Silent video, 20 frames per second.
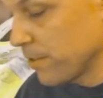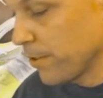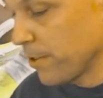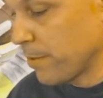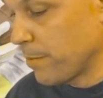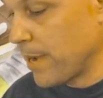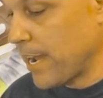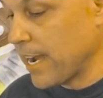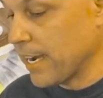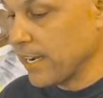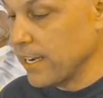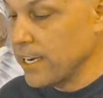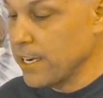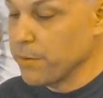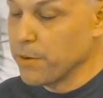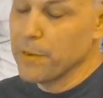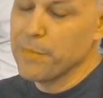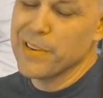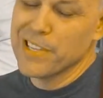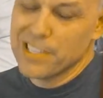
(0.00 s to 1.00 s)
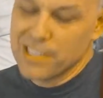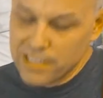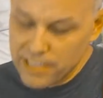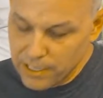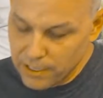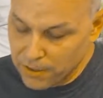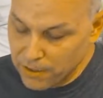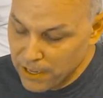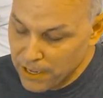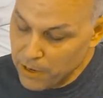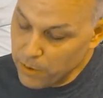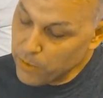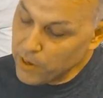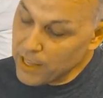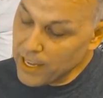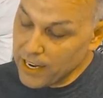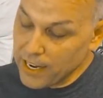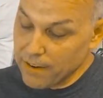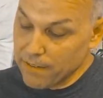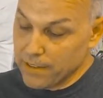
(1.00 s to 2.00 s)
on the back anyway. But still, we
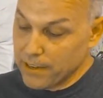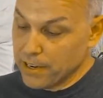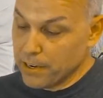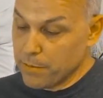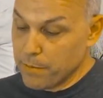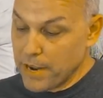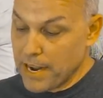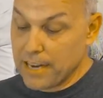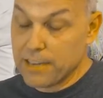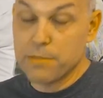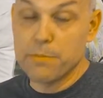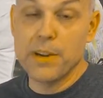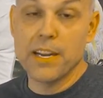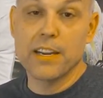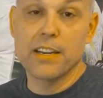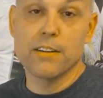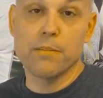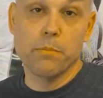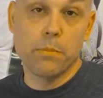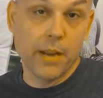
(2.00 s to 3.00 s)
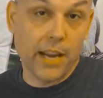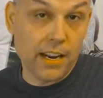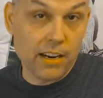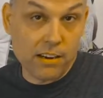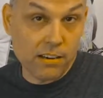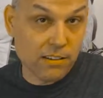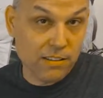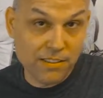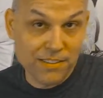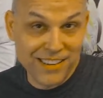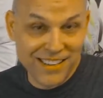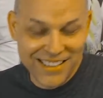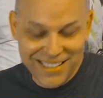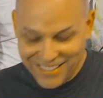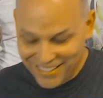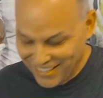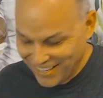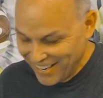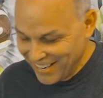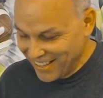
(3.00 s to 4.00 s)
like everything to match, make it better
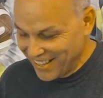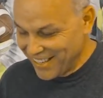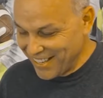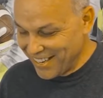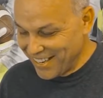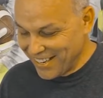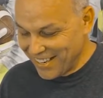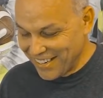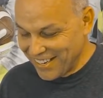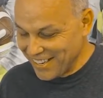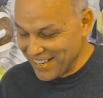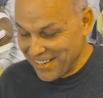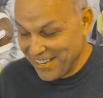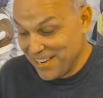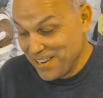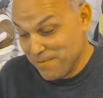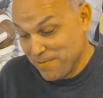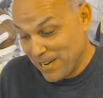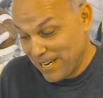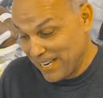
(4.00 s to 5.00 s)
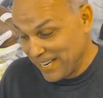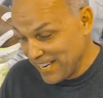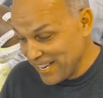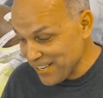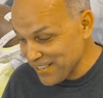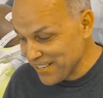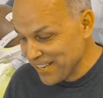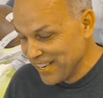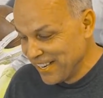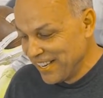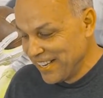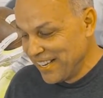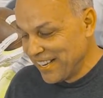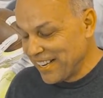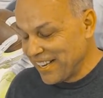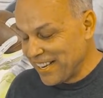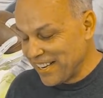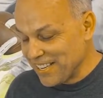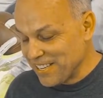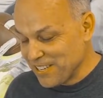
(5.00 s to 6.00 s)
than anybody else.
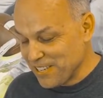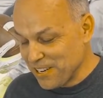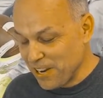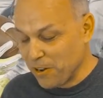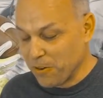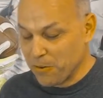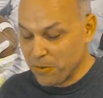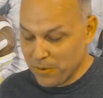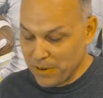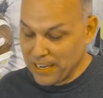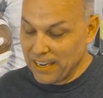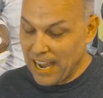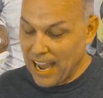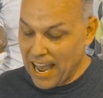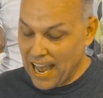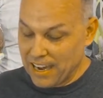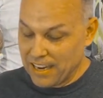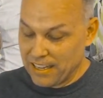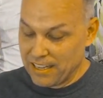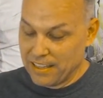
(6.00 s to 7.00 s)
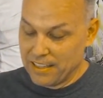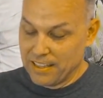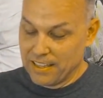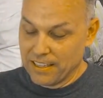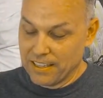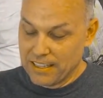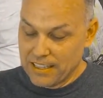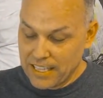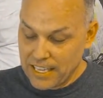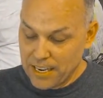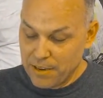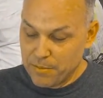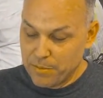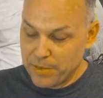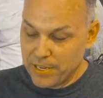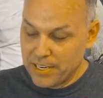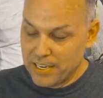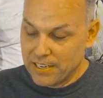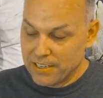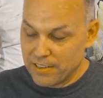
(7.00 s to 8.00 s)
So we added the thin
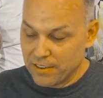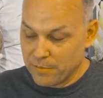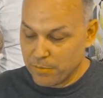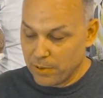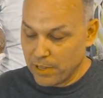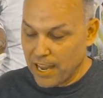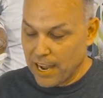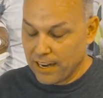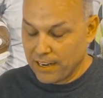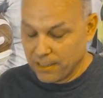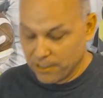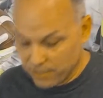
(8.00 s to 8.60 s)
piece of black